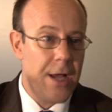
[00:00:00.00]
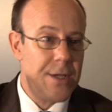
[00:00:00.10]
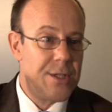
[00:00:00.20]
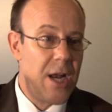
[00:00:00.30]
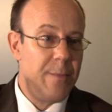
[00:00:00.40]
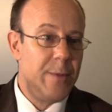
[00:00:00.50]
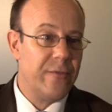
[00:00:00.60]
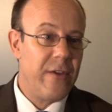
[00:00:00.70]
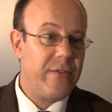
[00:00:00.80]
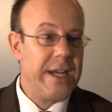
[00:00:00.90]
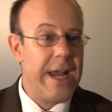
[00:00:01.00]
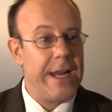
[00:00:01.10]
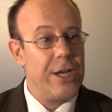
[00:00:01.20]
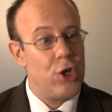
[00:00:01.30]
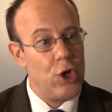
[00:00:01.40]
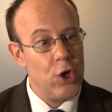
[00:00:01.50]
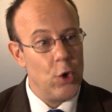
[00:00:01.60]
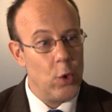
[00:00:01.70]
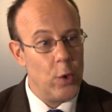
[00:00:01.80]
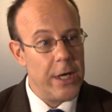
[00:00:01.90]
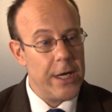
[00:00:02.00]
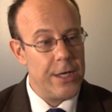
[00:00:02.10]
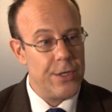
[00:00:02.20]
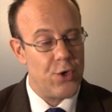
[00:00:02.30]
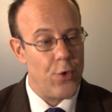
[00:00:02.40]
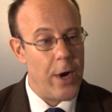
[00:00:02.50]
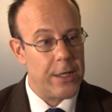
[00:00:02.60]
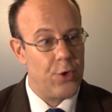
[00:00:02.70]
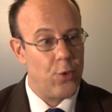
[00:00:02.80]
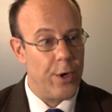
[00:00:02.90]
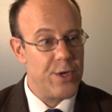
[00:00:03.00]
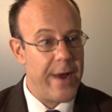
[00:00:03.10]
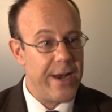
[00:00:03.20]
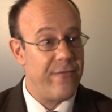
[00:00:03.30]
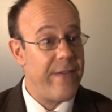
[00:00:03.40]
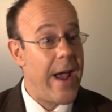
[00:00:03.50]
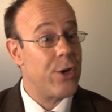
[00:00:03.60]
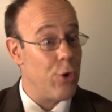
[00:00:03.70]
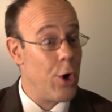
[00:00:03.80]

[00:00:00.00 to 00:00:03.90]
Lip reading: Senate Bill 1582 is directed towards manufactured